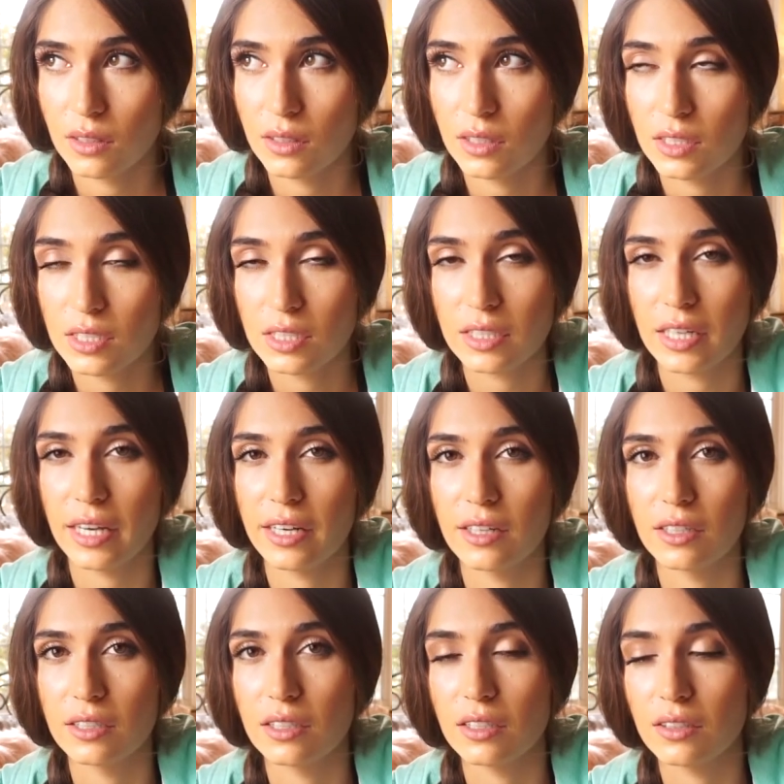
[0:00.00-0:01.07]
the
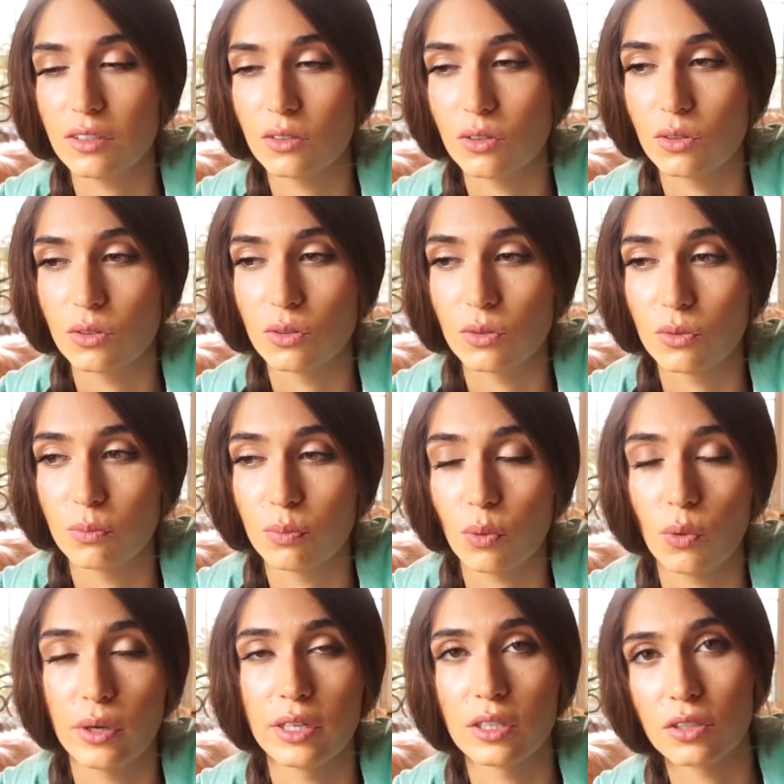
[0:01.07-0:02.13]
scared little
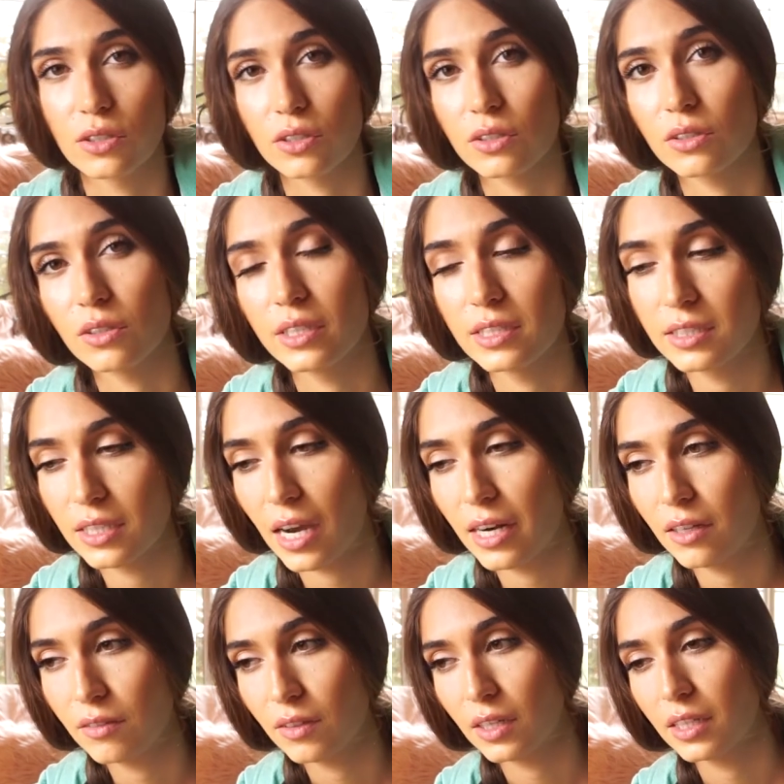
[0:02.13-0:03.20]
boy or girl
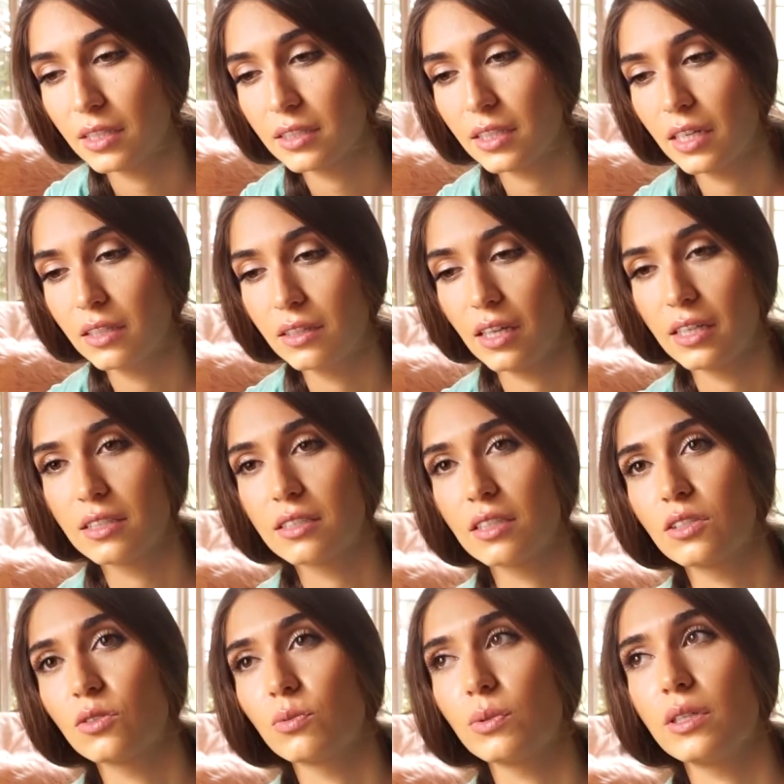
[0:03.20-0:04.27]
inside of us and lets
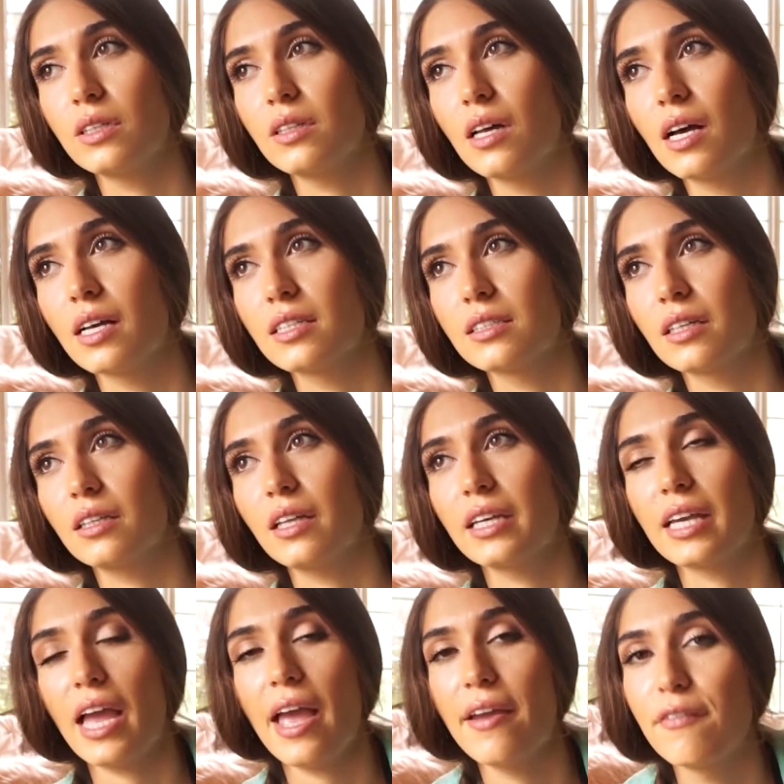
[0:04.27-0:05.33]
us realize that
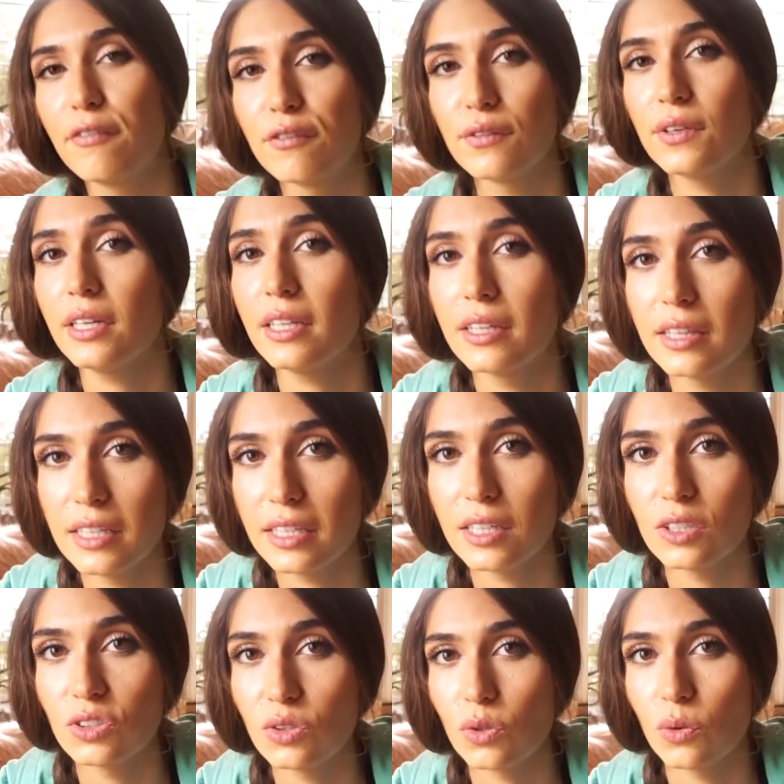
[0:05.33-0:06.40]
like everything
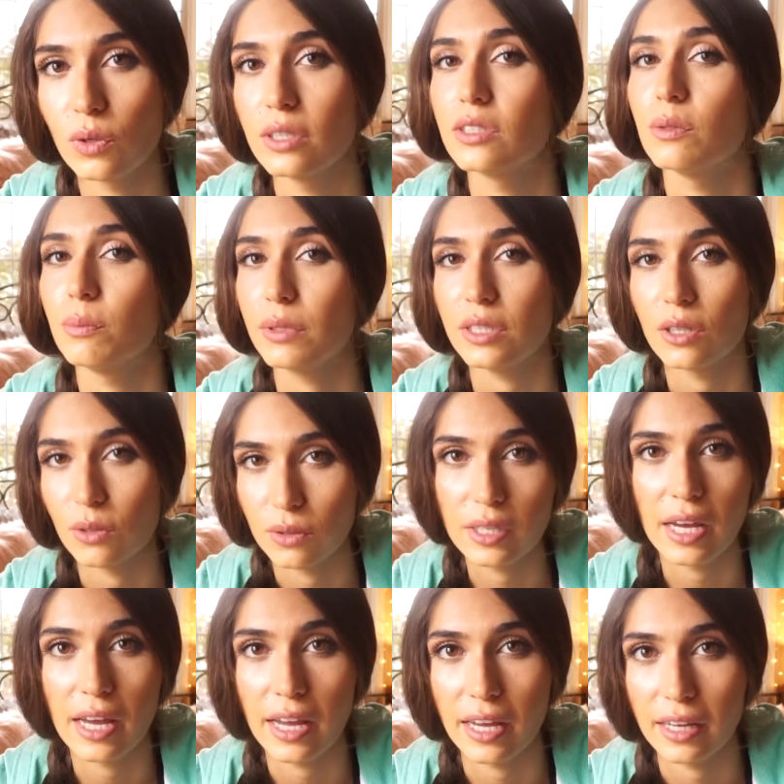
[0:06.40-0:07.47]
is going to be
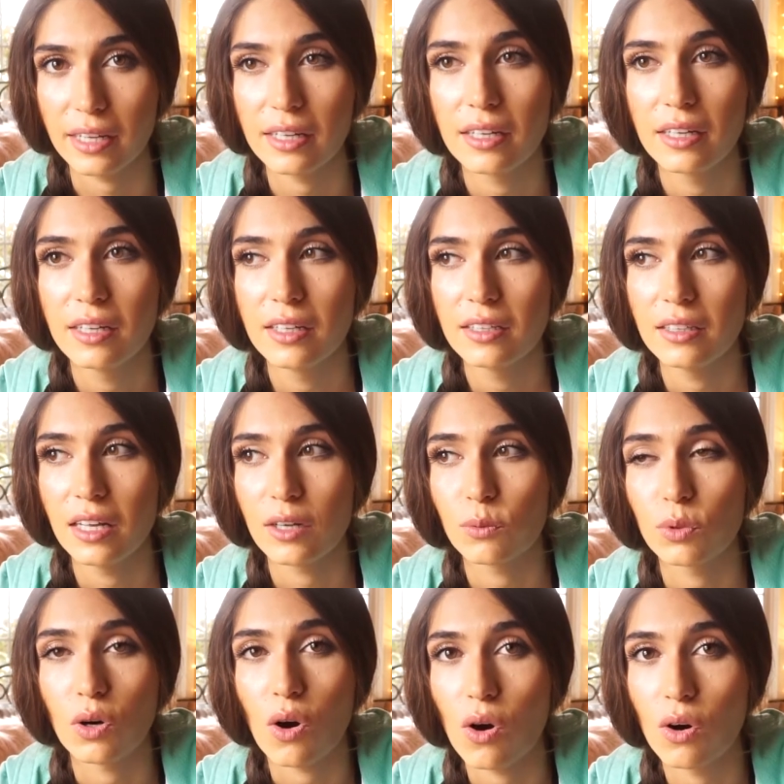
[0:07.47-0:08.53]
okay.
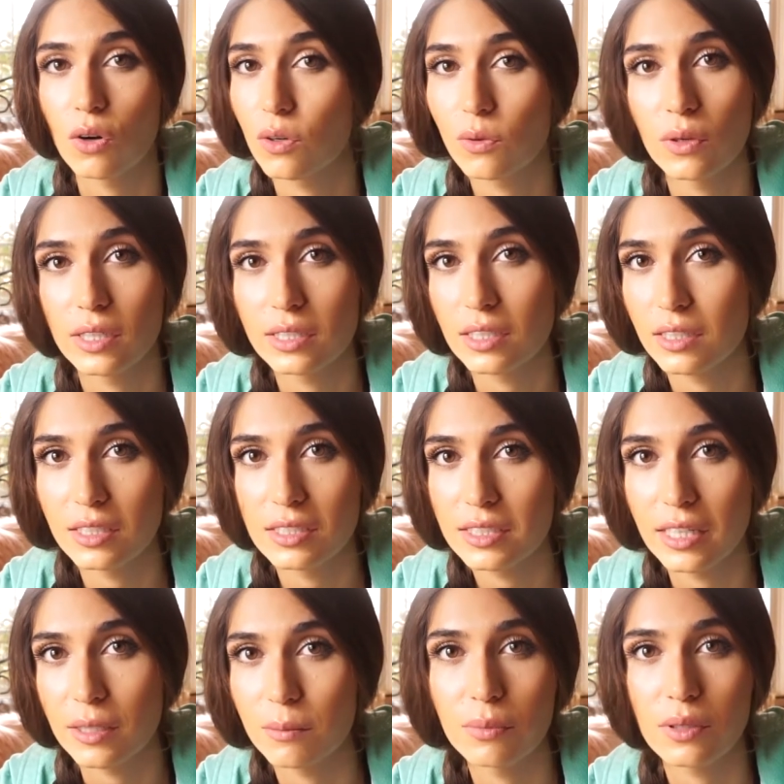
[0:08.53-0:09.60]
Like we're all going to the
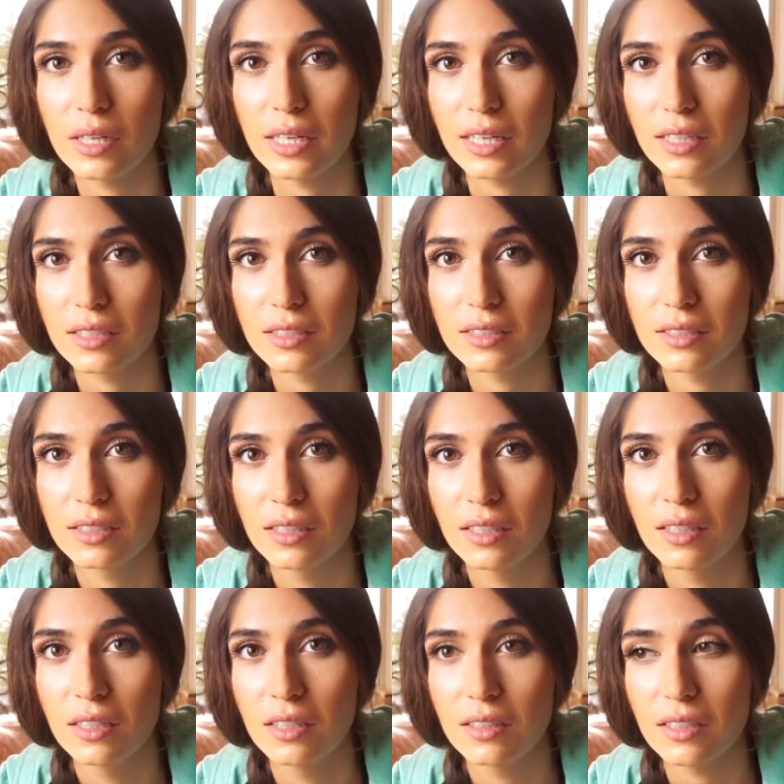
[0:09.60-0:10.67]
same place.
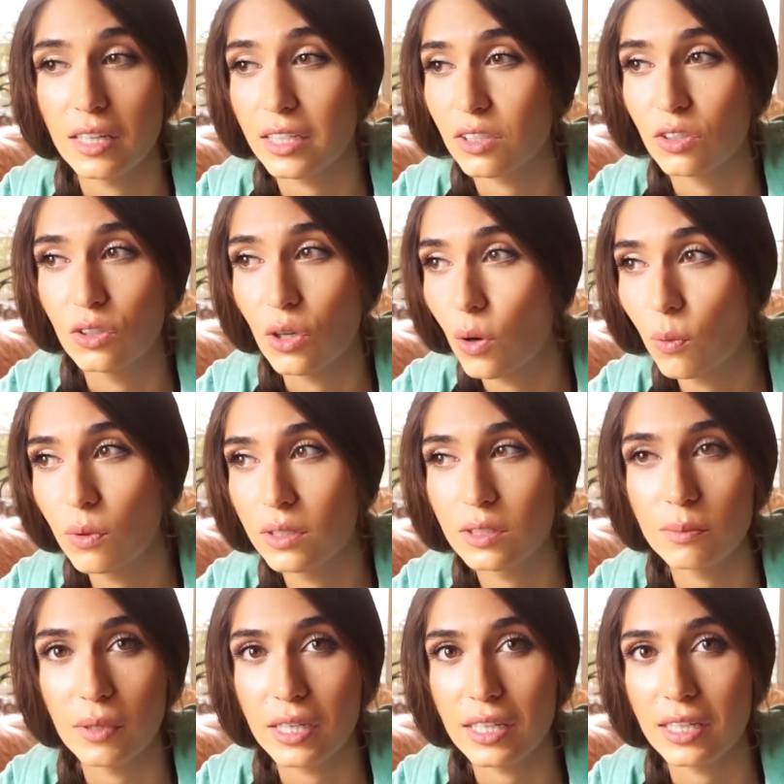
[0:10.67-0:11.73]
Like no
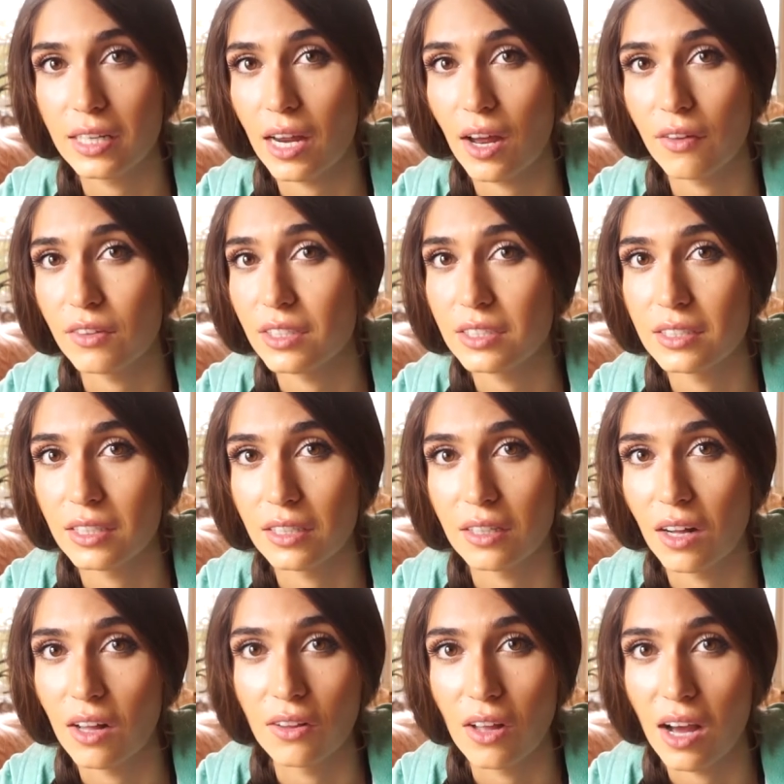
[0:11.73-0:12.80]
one's making out of this
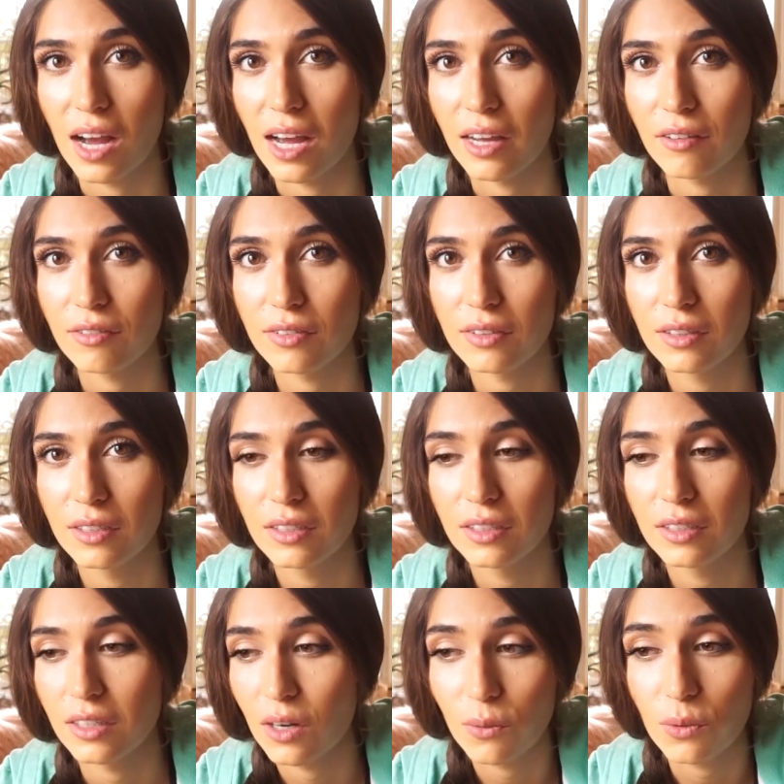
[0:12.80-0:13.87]
thing alive.
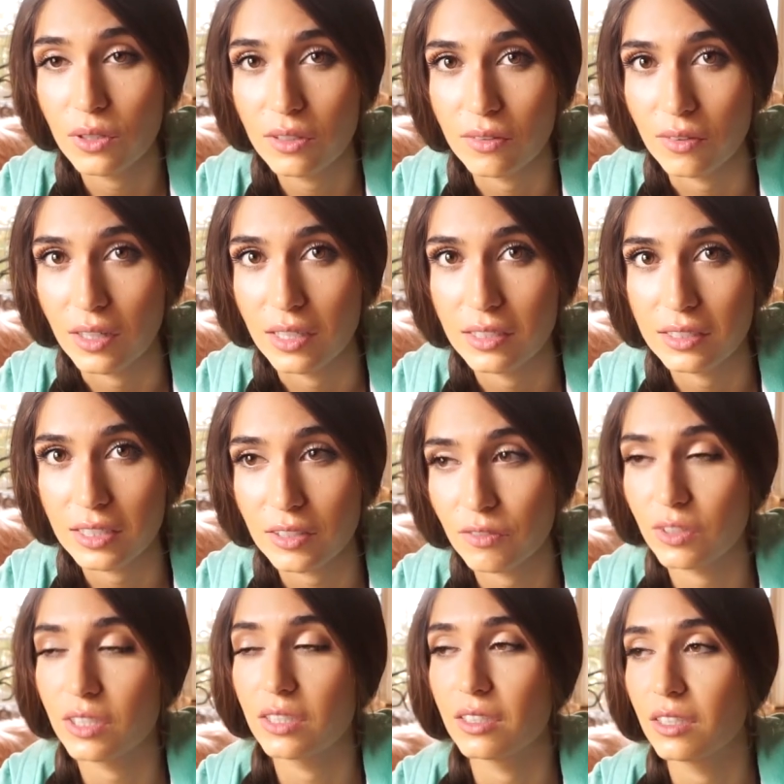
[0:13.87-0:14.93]
Not one of us.
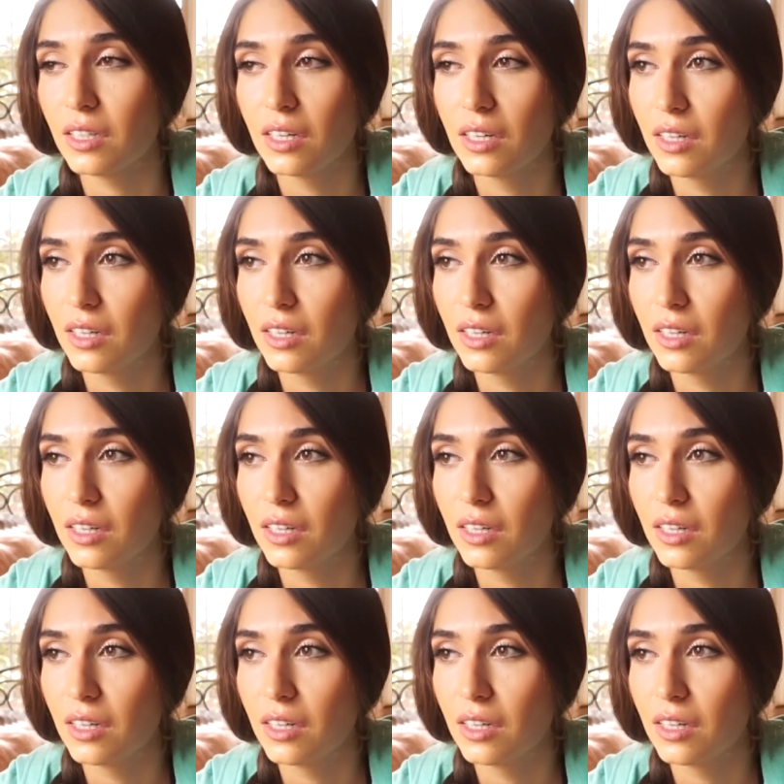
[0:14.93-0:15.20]
Even